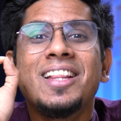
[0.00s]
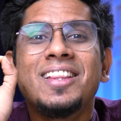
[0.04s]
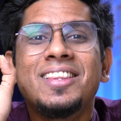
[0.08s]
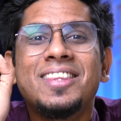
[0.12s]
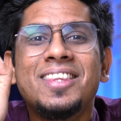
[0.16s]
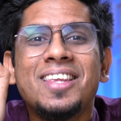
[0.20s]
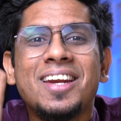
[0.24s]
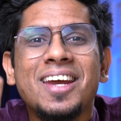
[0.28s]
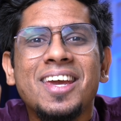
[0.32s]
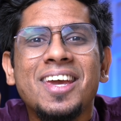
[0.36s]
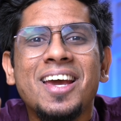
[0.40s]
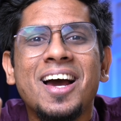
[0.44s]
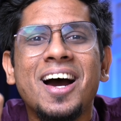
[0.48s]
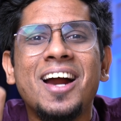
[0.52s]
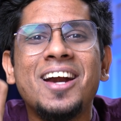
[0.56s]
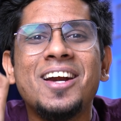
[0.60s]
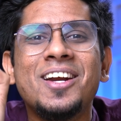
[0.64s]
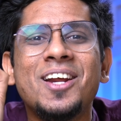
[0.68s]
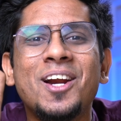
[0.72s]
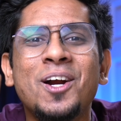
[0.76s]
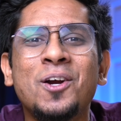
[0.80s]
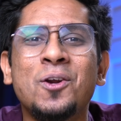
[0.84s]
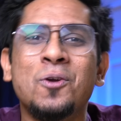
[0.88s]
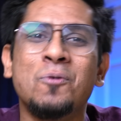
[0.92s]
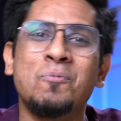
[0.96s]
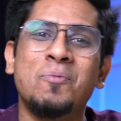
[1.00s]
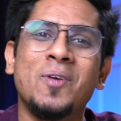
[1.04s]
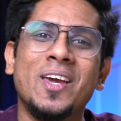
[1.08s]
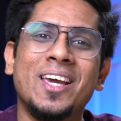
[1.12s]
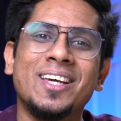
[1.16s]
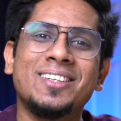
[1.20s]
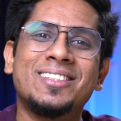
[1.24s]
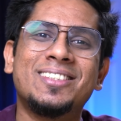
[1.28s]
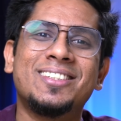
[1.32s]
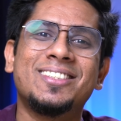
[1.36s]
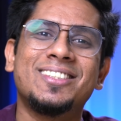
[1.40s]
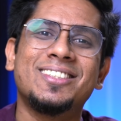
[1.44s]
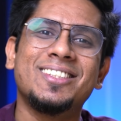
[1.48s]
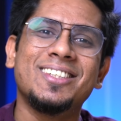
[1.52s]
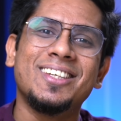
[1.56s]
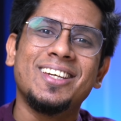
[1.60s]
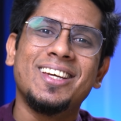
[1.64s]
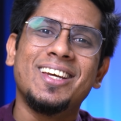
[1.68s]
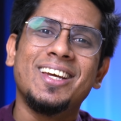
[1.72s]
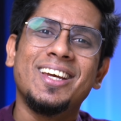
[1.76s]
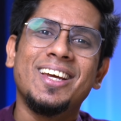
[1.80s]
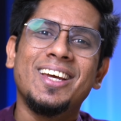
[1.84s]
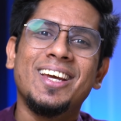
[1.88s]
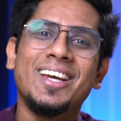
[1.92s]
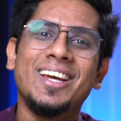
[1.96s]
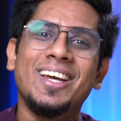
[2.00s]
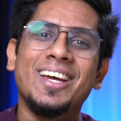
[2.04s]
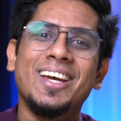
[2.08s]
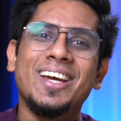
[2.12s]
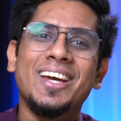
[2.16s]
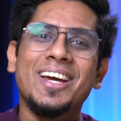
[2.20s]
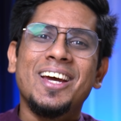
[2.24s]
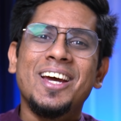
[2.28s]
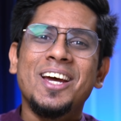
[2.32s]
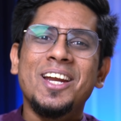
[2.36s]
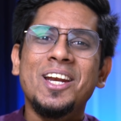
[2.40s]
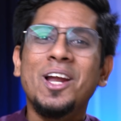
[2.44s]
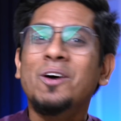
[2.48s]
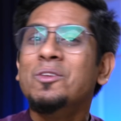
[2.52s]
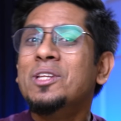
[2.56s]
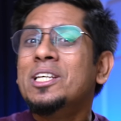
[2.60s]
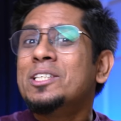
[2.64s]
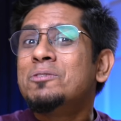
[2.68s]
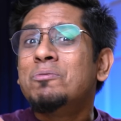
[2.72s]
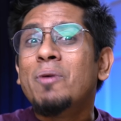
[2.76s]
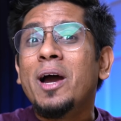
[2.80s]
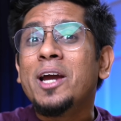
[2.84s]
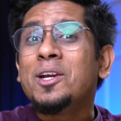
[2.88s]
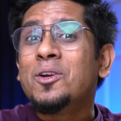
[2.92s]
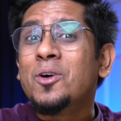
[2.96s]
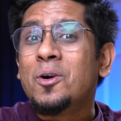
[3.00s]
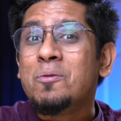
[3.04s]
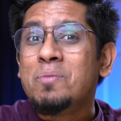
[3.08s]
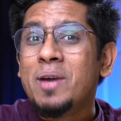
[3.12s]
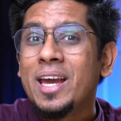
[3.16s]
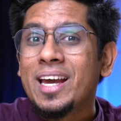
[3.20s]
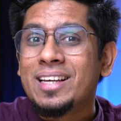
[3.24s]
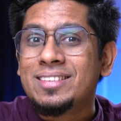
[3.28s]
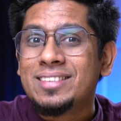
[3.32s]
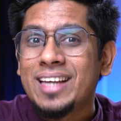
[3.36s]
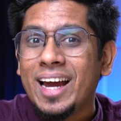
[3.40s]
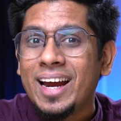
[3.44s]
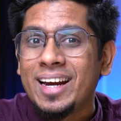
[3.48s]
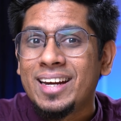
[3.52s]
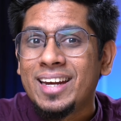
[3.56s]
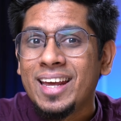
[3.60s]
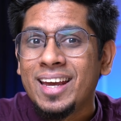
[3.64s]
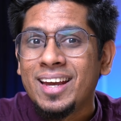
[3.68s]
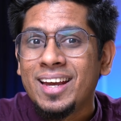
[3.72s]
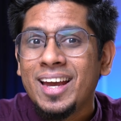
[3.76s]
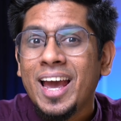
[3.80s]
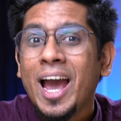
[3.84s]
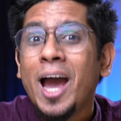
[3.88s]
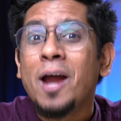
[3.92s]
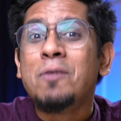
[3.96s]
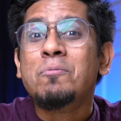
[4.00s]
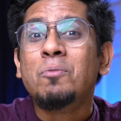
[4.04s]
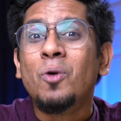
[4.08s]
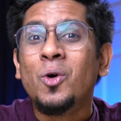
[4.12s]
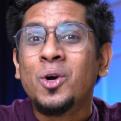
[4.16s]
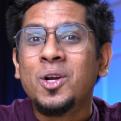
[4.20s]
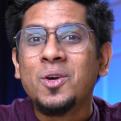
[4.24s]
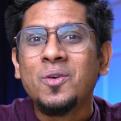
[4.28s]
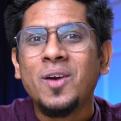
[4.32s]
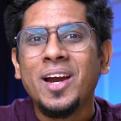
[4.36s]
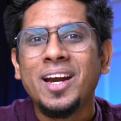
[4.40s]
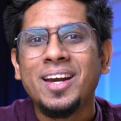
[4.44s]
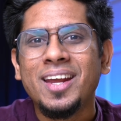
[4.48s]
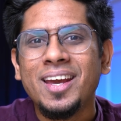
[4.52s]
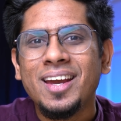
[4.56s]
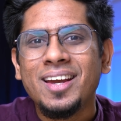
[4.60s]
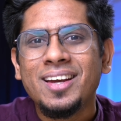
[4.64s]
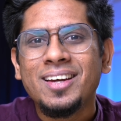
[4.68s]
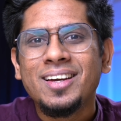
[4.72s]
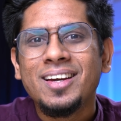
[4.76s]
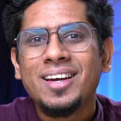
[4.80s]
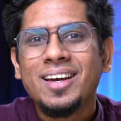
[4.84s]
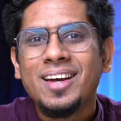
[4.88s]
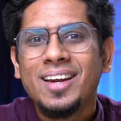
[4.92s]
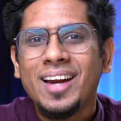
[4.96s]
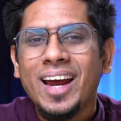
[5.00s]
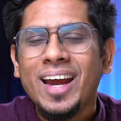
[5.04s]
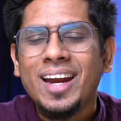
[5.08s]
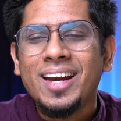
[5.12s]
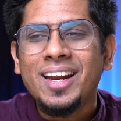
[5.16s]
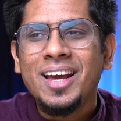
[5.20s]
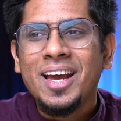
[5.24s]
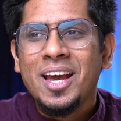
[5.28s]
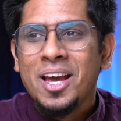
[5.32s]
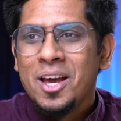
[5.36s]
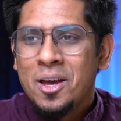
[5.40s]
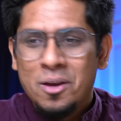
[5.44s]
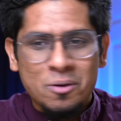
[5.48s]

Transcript: 300 rupees. Now, this might not be exciting and motivating, right?